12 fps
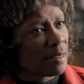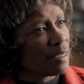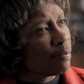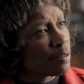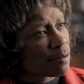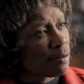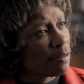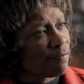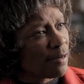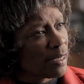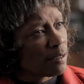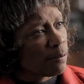He was going to
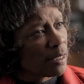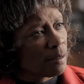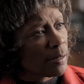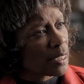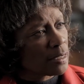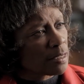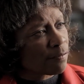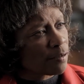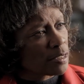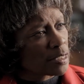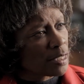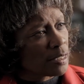find a way to make a
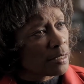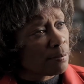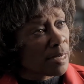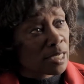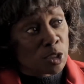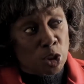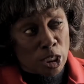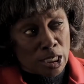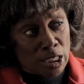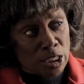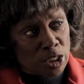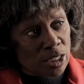difference and to make a
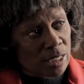change.